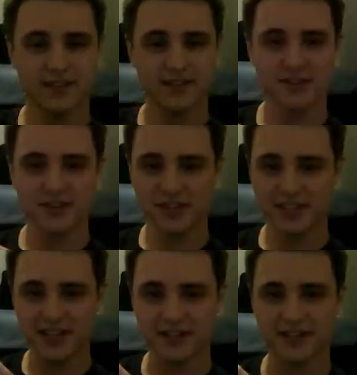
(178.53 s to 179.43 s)
So you got your
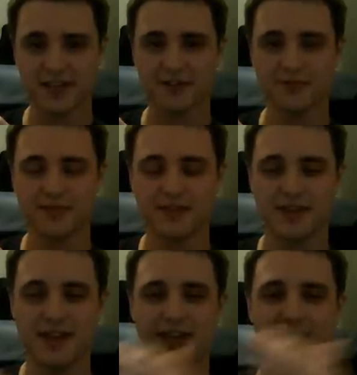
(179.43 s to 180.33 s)
telescope,
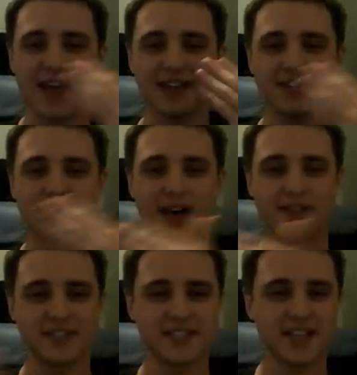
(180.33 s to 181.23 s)
and you
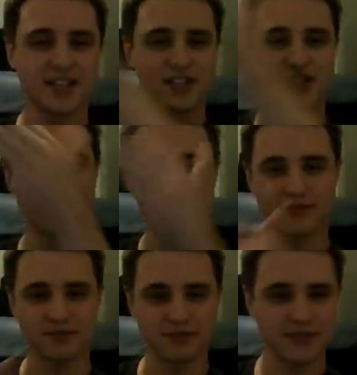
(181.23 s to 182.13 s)
have a sun
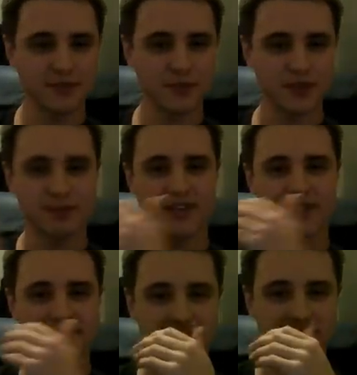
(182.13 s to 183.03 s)
shield, which
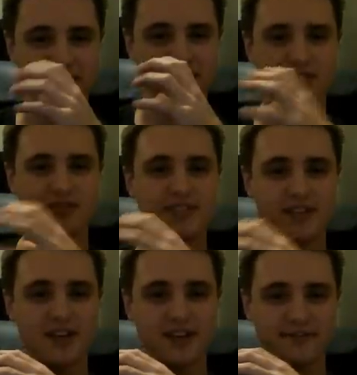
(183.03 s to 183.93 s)
basically shields the
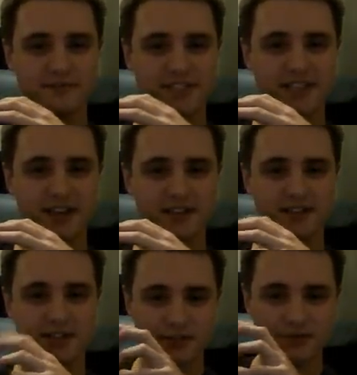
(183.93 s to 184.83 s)
light from the
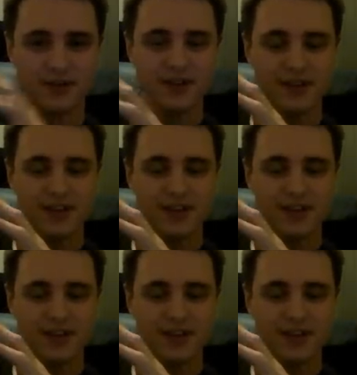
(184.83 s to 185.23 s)
sun to